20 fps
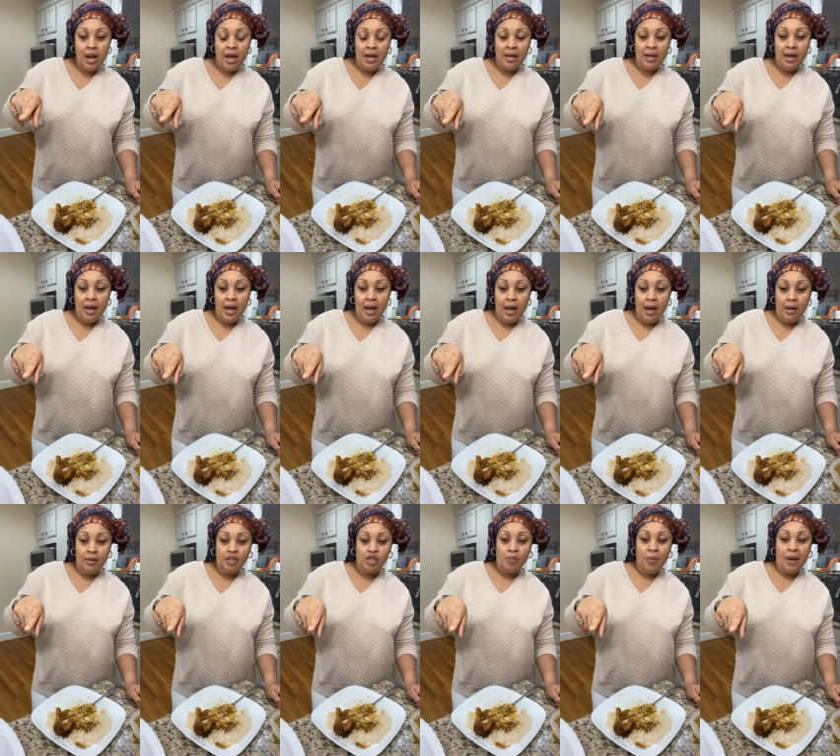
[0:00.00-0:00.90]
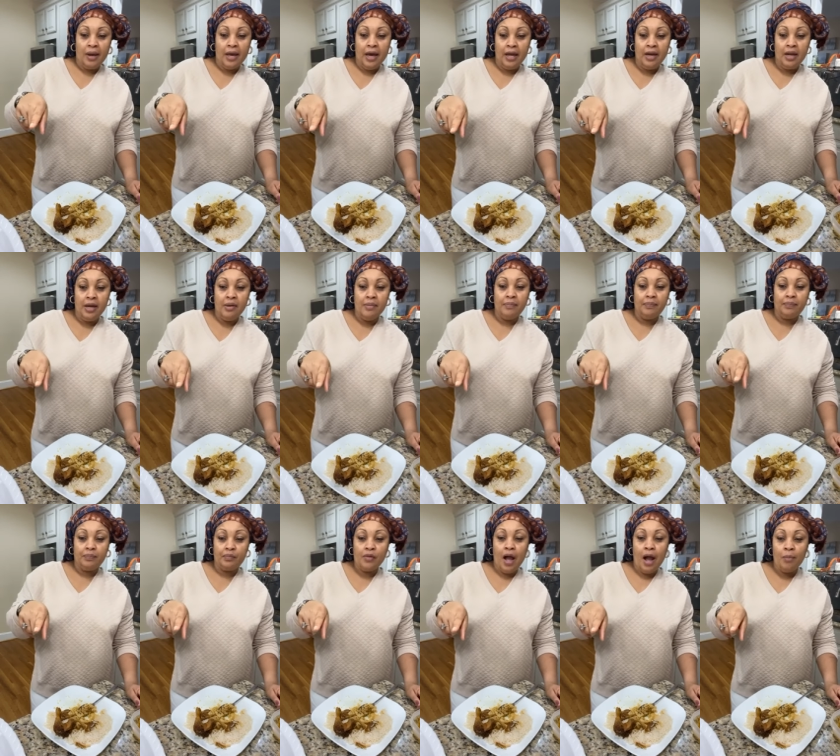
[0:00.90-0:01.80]
That uh, uh spaghetti
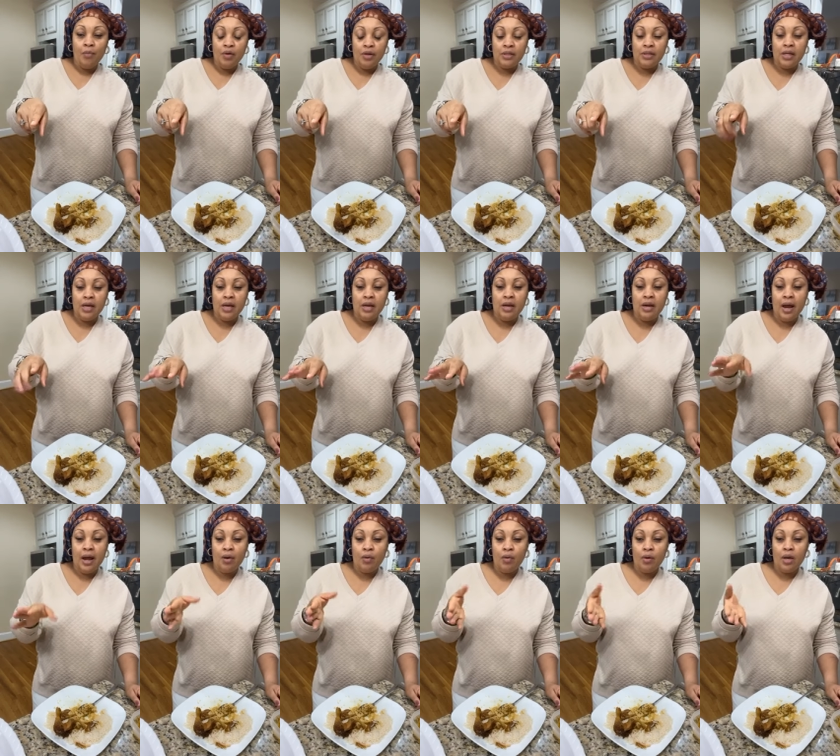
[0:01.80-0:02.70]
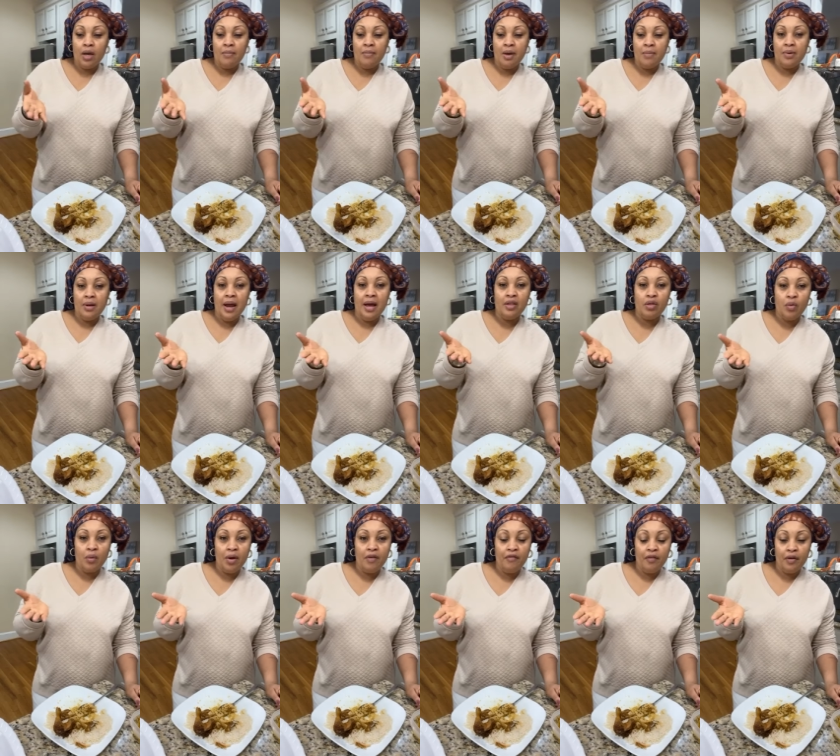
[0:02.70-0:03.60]
Abu is eating, I cooked it maybe
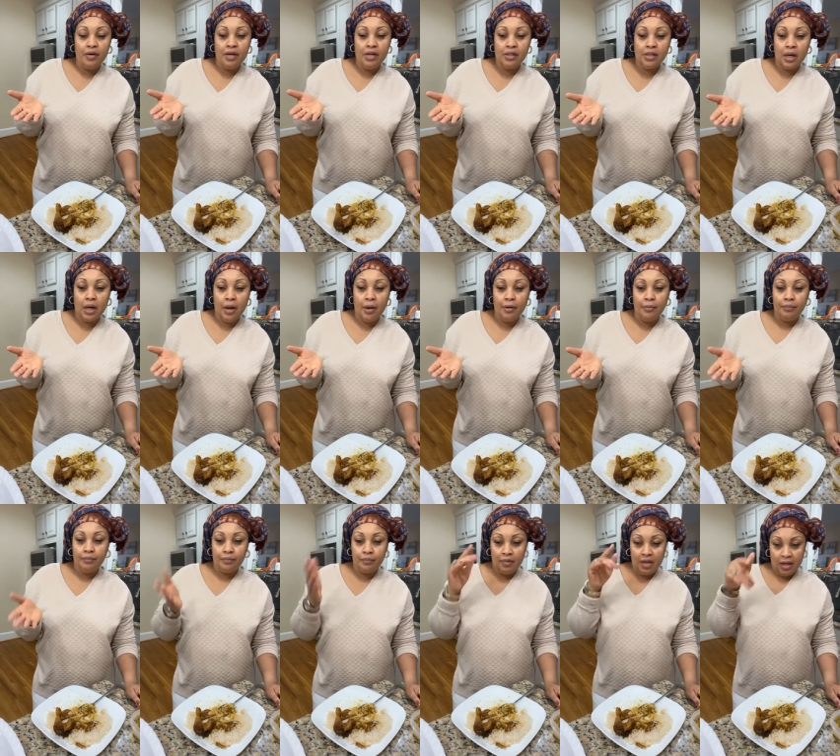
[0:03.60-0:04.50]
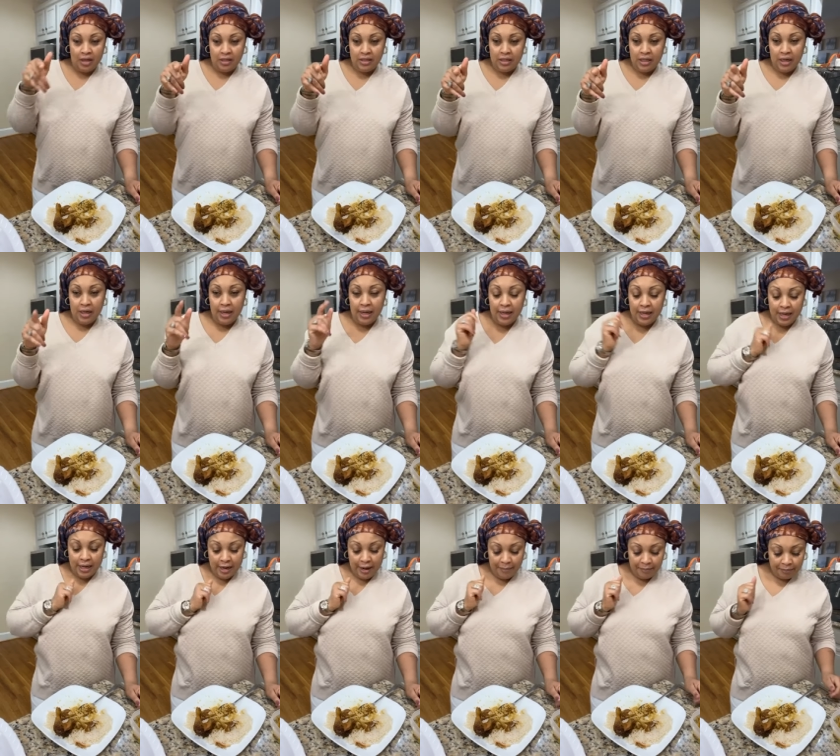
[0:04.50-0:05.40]
like three, four days ago. He's still
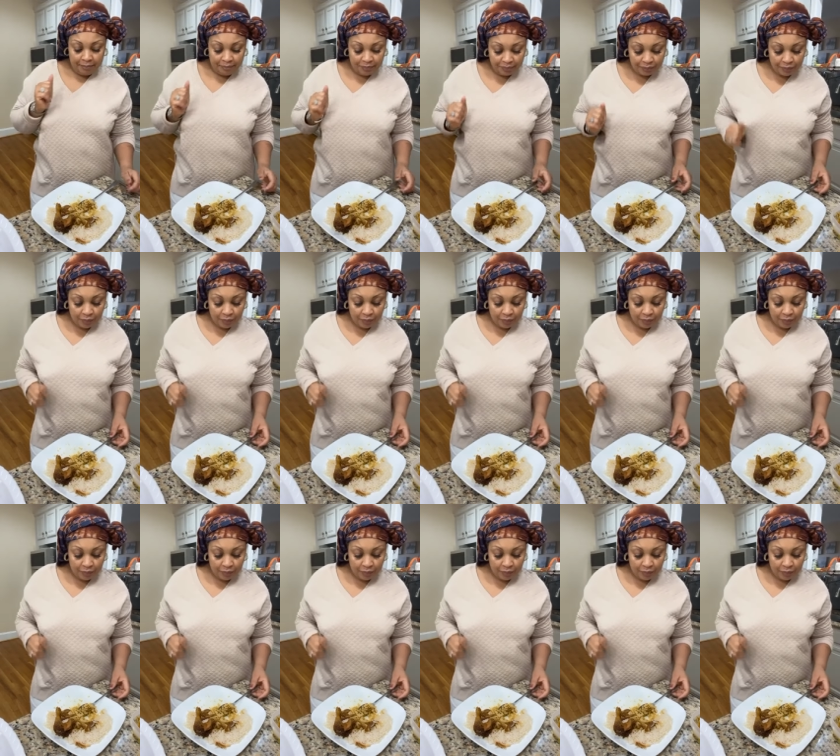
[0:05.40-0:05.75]
eating it.